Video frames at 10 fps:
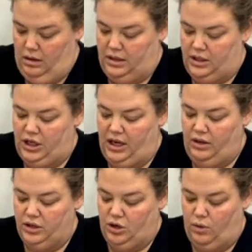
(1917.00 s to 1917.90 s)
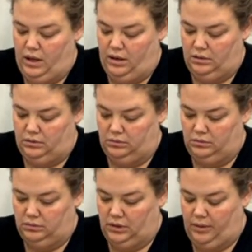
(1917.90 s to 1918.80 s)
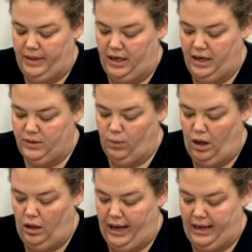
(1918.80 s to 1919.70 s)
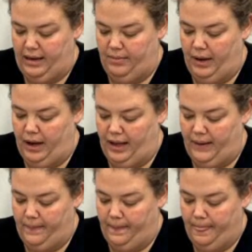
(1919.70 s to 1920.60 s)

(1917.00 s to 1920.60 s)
this challenge quilt. It'll be a nice wall hanging, but